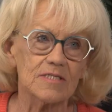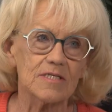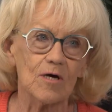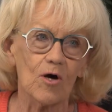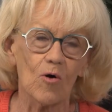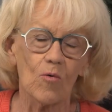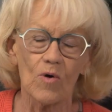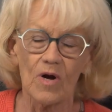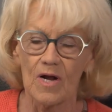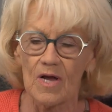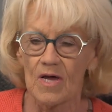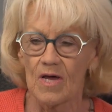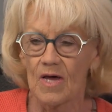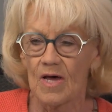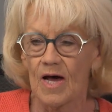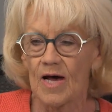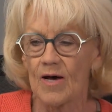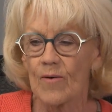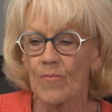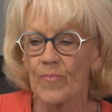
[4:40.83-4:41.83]
So
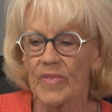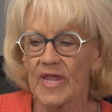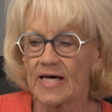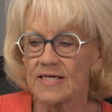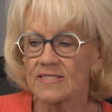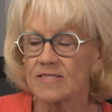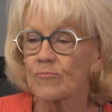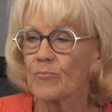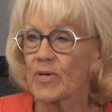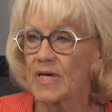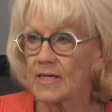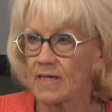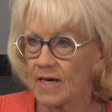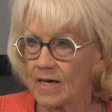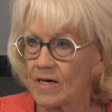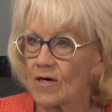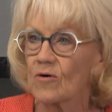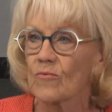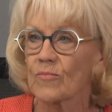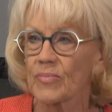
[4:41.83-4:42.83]
that's a big
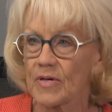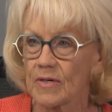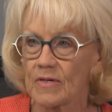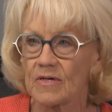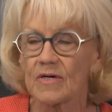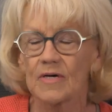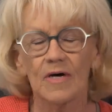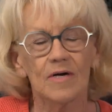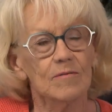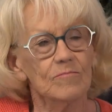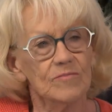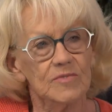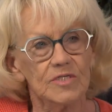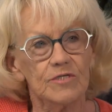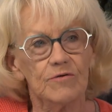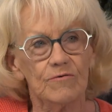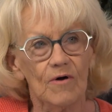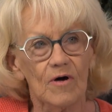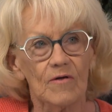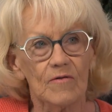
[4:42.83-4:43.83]
help
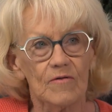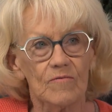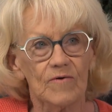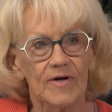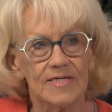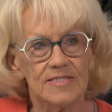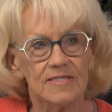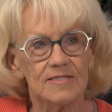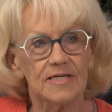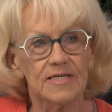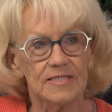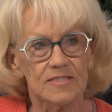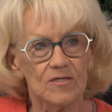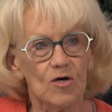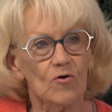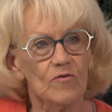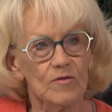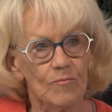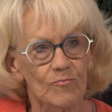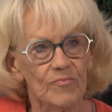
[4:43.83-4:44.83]
to all the residents,
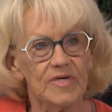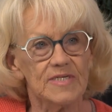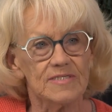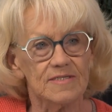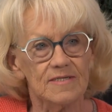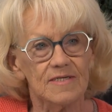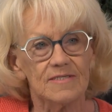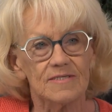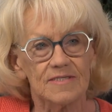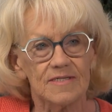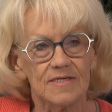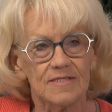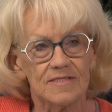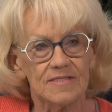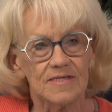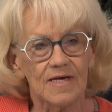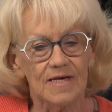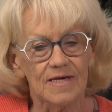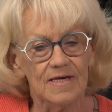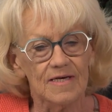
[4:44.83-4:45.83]
all the
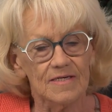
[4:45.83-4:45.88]
businesses.